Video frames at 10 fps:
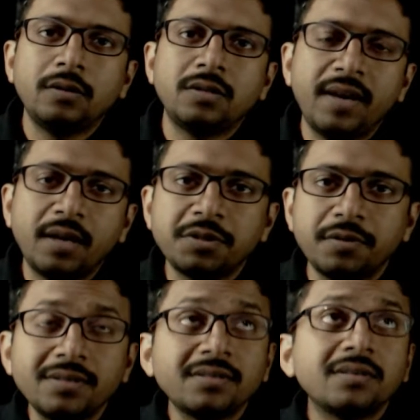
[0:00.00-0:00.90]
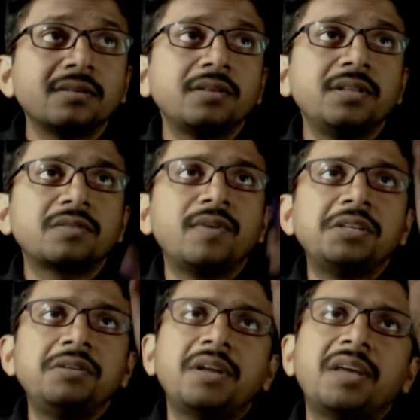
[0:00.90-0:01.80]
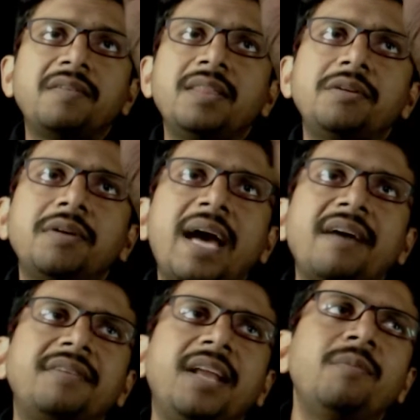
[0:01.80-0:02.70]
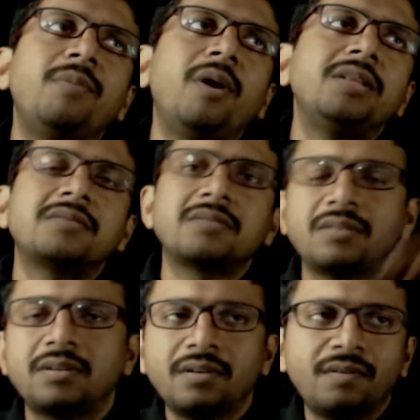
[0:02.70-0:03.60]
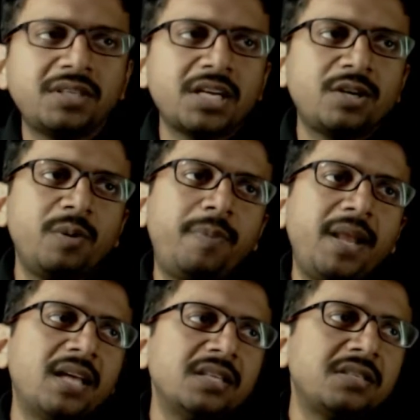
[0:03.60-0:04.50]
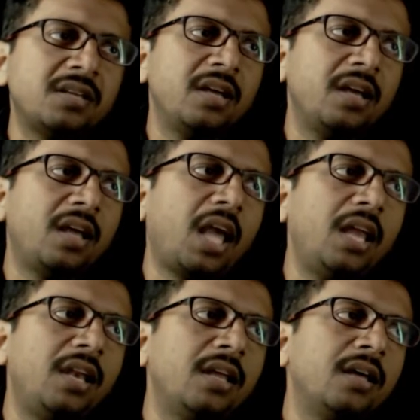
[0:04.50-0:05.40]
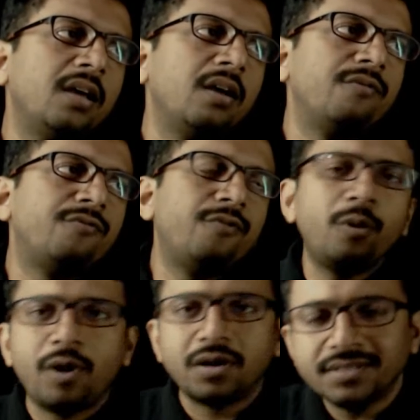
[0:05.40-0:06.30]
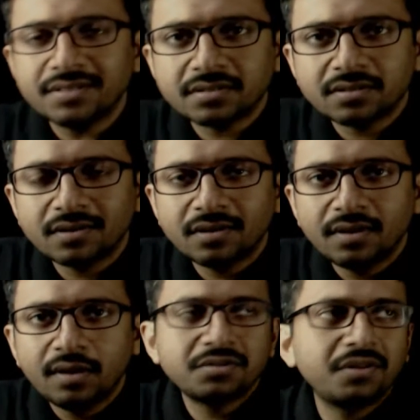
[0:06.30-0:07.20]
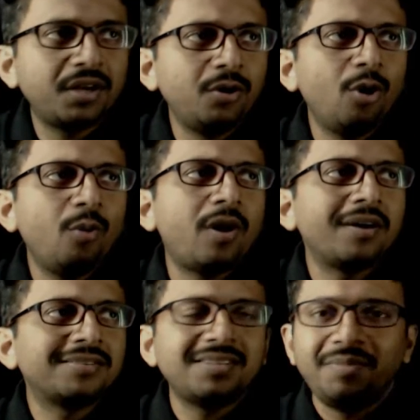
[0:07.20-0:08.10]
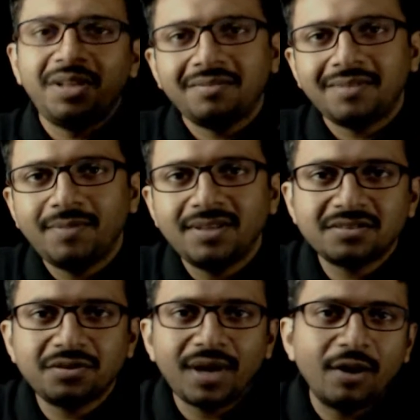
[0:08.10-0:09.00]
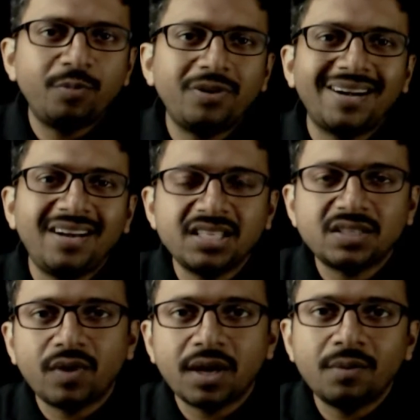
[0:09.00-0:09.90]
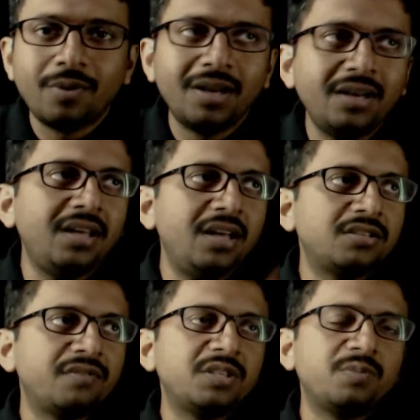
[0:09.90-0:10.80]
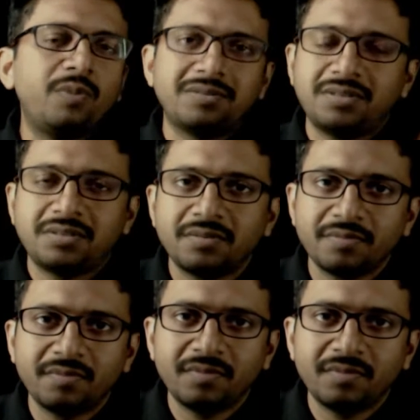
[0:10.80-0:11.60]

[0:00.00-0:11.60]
So welcome students. So in this question you're given that you have 10 balls which are to be placed in 4 boxes so that no box is empty. That means you have to put at least one ball in each of these boxes.